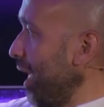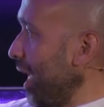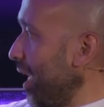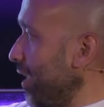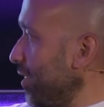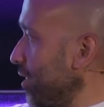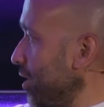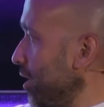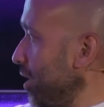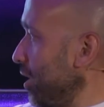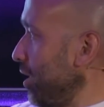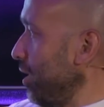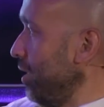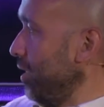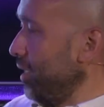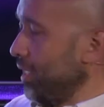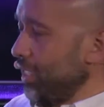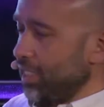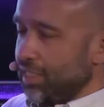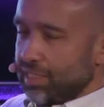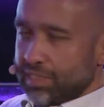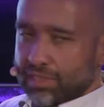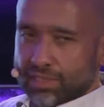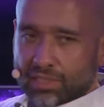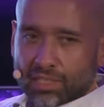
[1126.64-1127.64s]
and
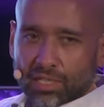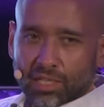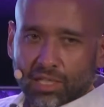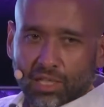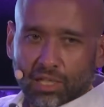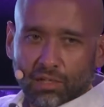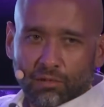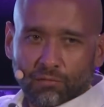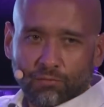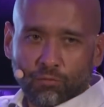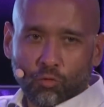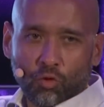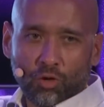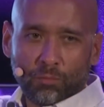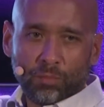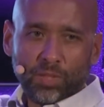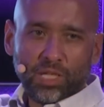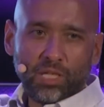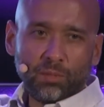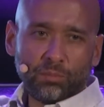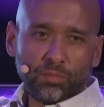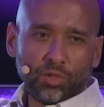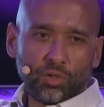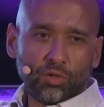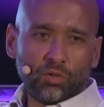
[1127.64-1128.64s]
these 4
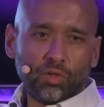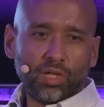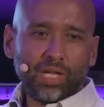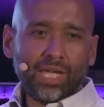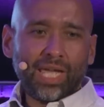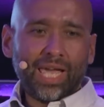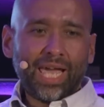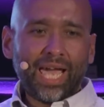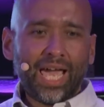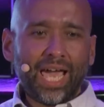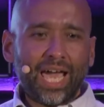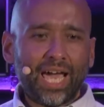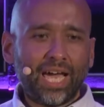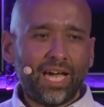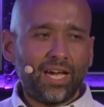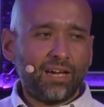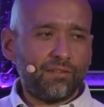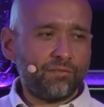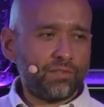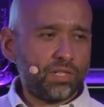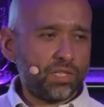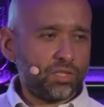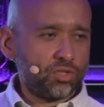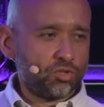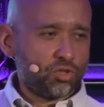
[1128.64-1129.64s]
people
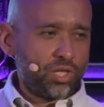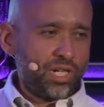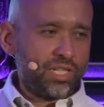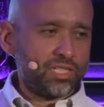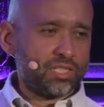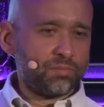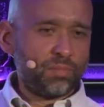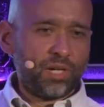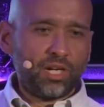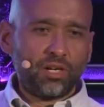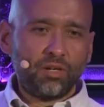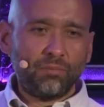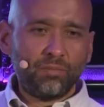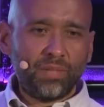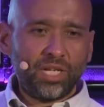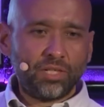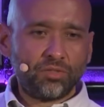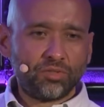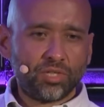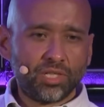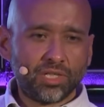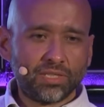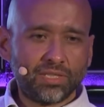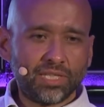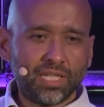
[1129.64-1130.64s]
have transparent
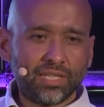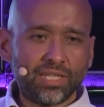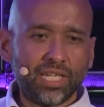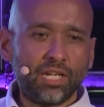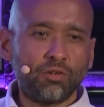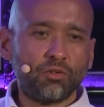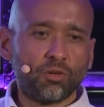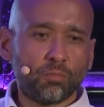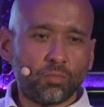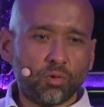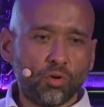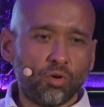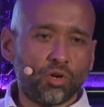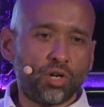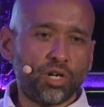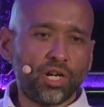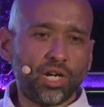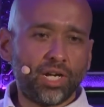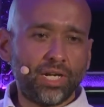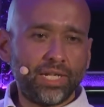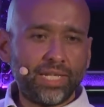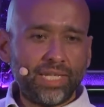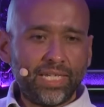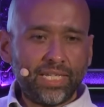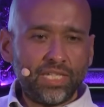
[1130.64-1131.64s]
metrics that they report
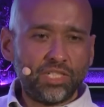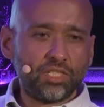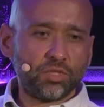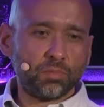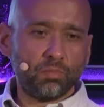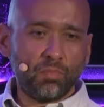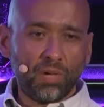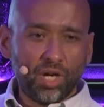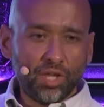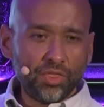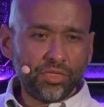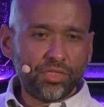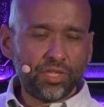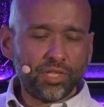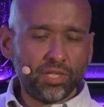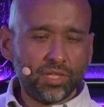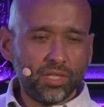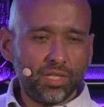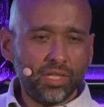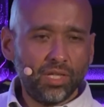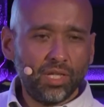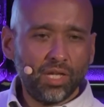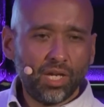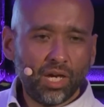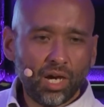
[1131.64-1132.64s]
on each month
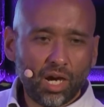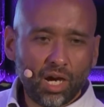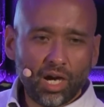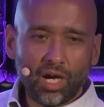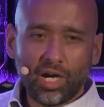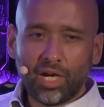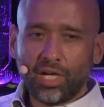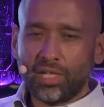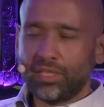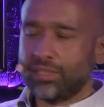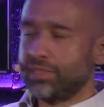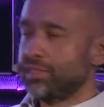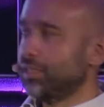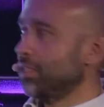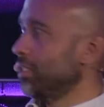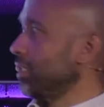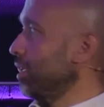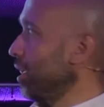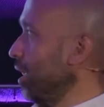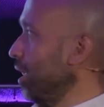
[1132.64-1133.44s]
on